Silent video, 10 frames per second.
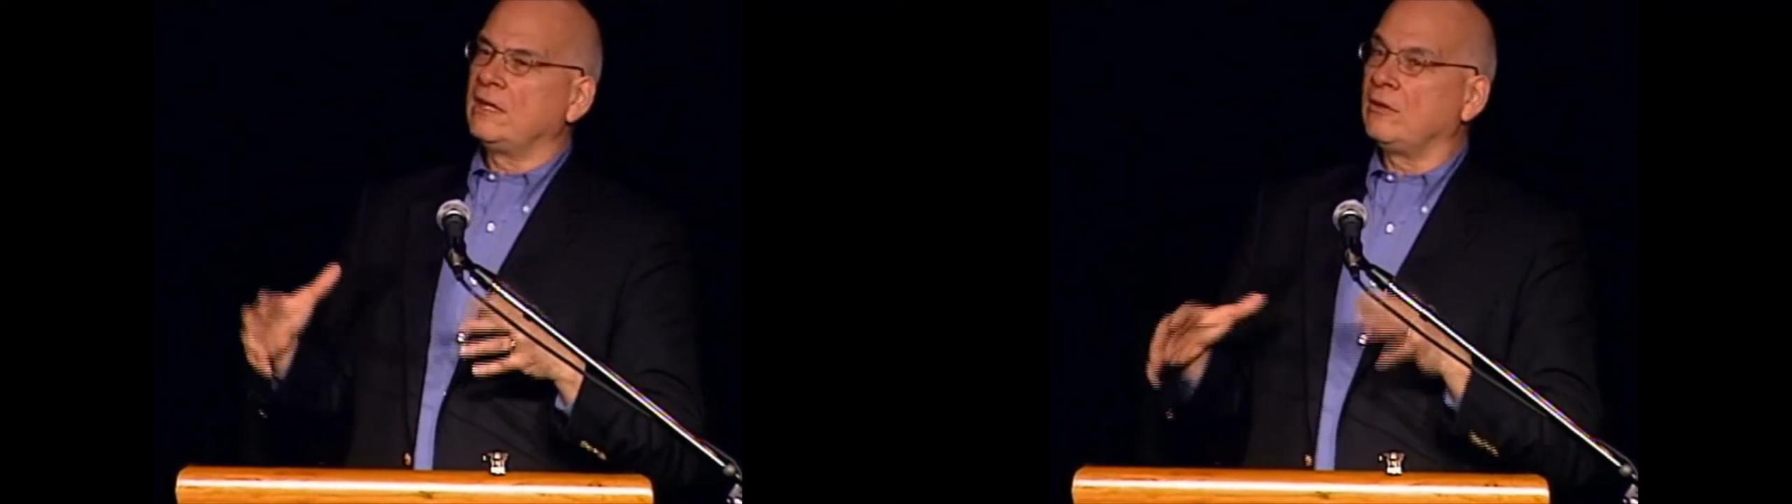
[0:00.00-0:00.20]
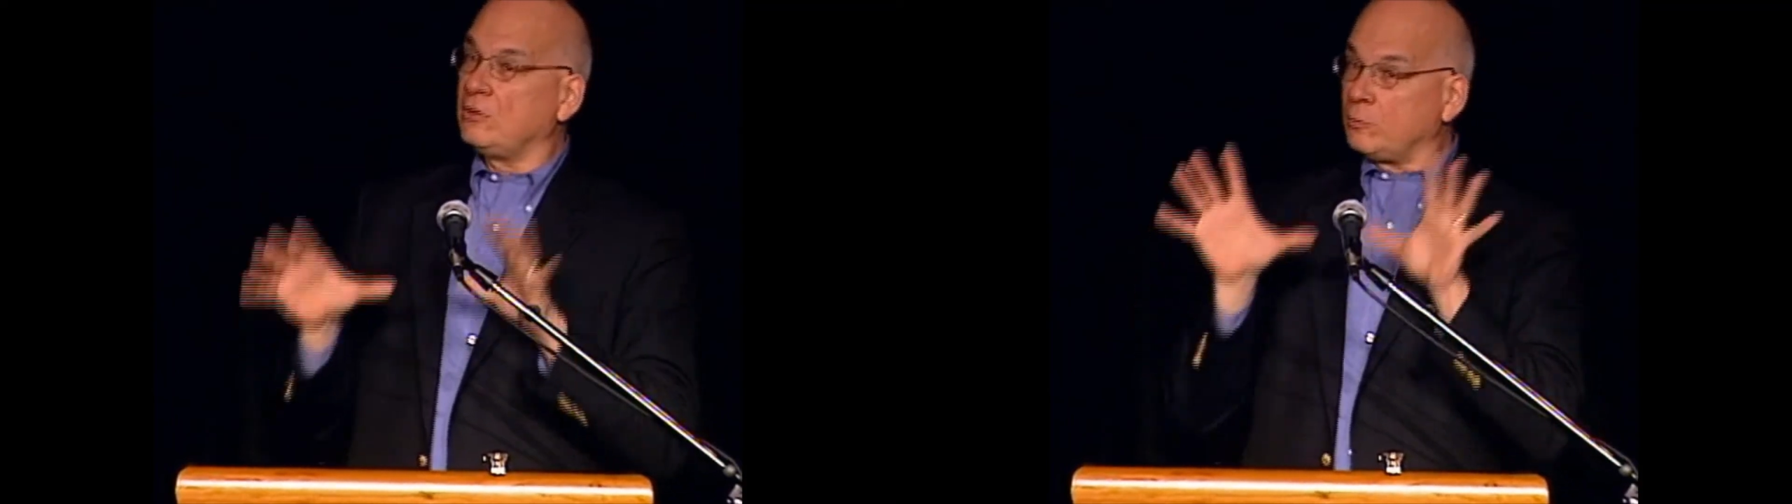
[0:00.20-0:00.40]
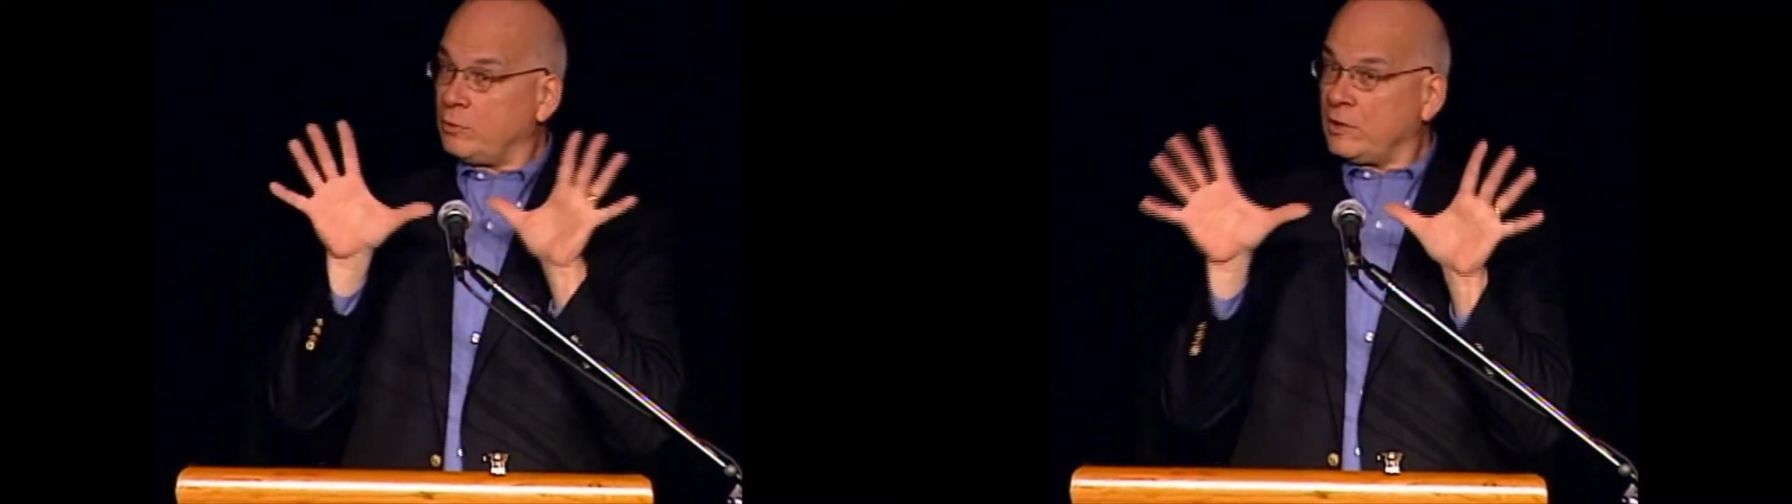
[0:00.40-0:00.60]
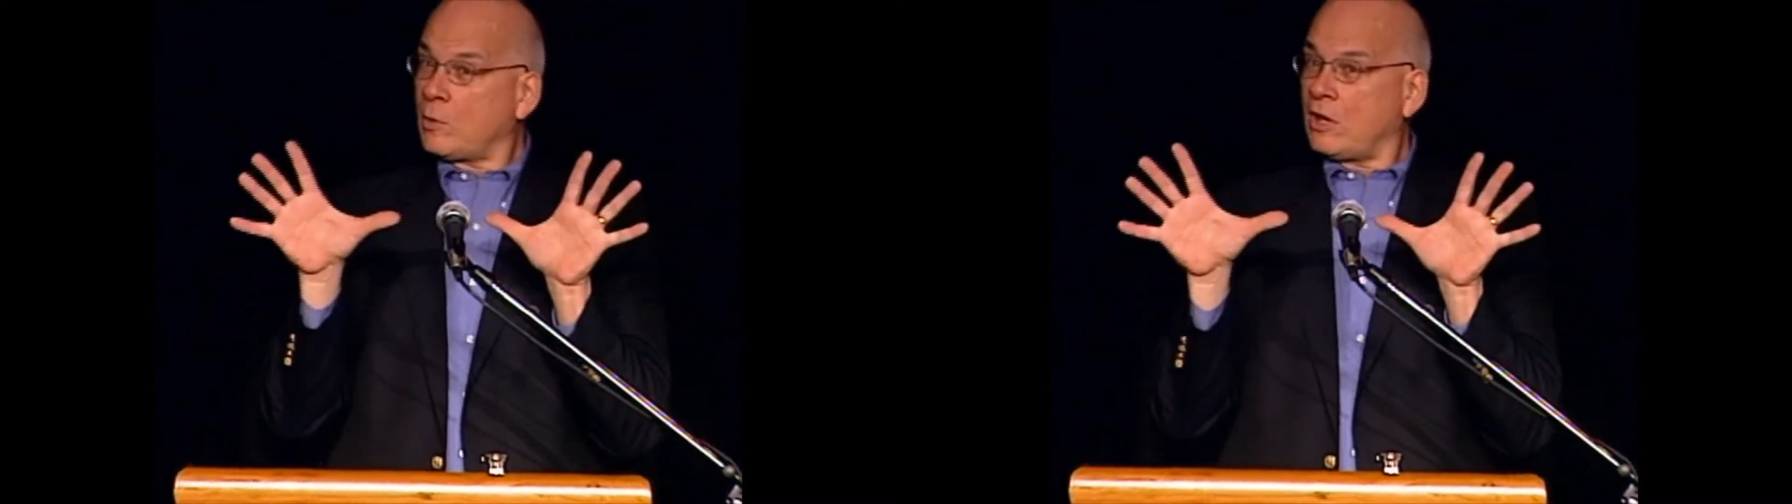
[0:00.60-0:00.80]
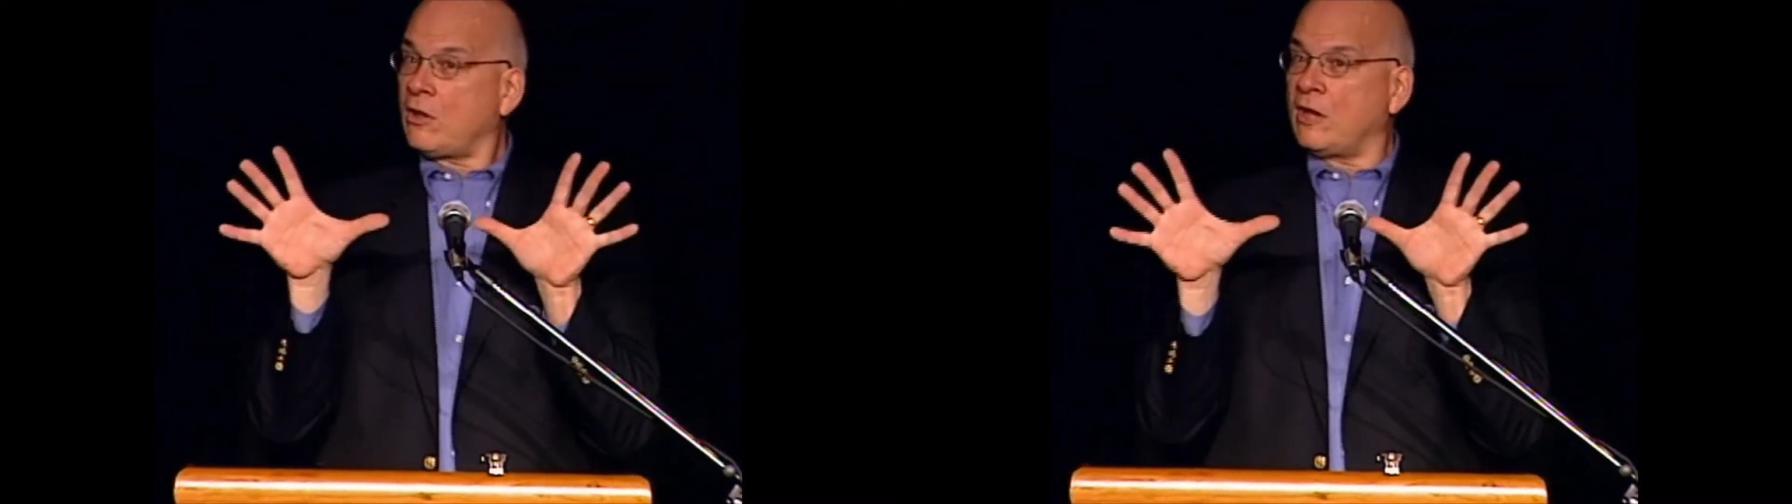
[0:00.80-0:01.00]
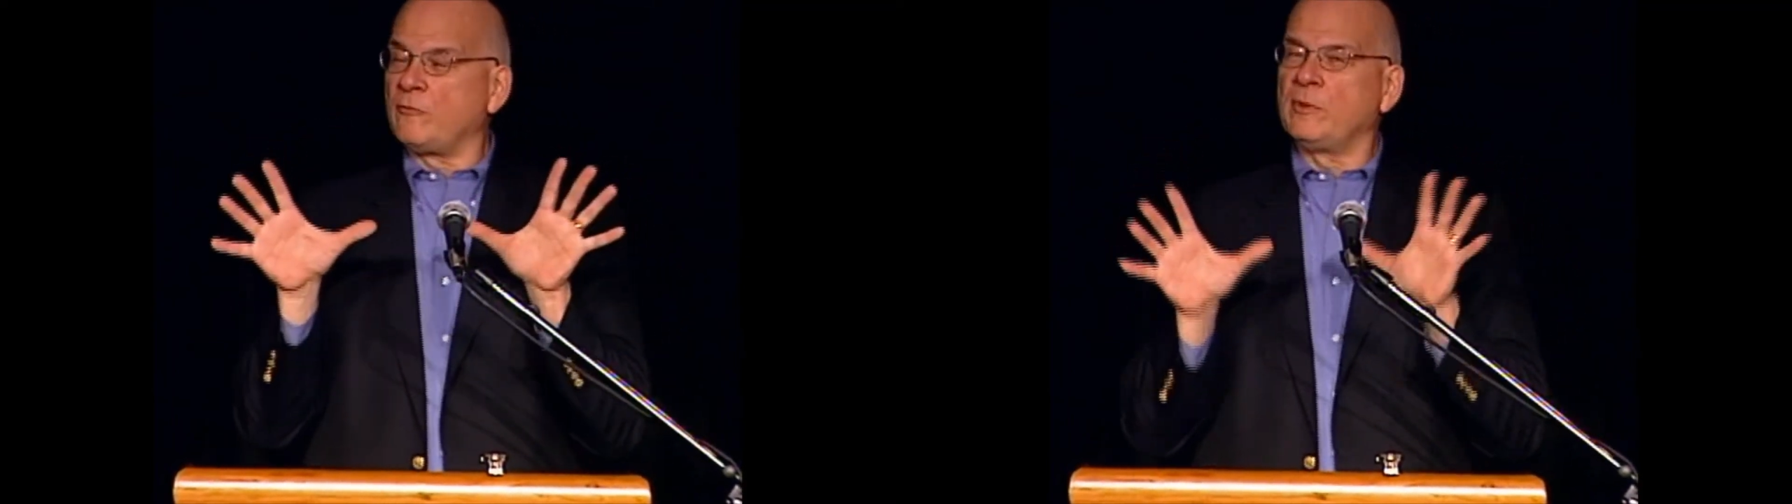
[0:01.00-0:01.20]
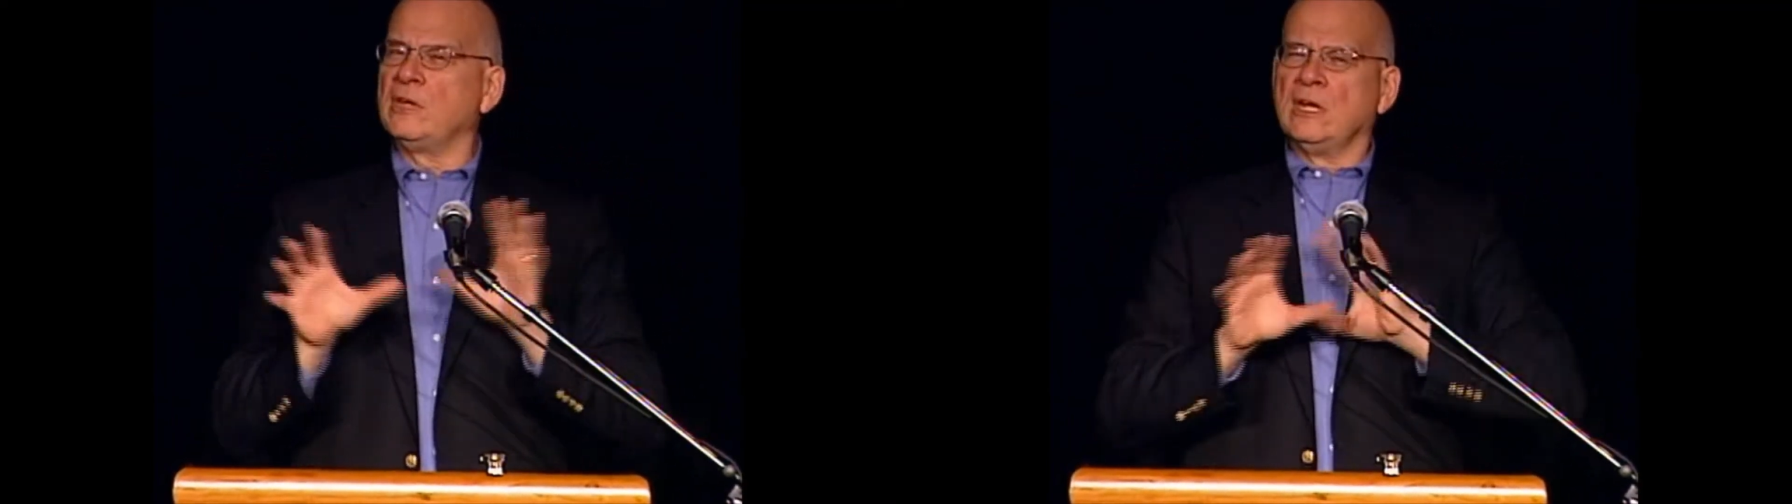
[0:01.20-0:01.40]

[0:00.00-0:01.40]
You're pretty well off, but